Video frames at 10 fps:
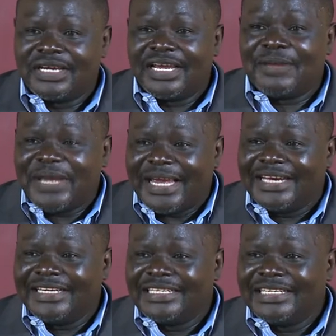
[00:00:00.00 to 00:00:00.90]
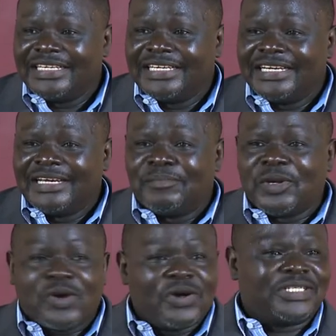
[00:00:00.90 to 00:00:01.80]
Amen?
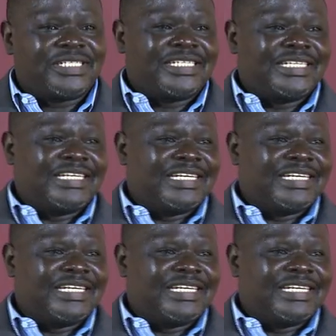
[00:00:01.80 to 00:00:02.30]
Because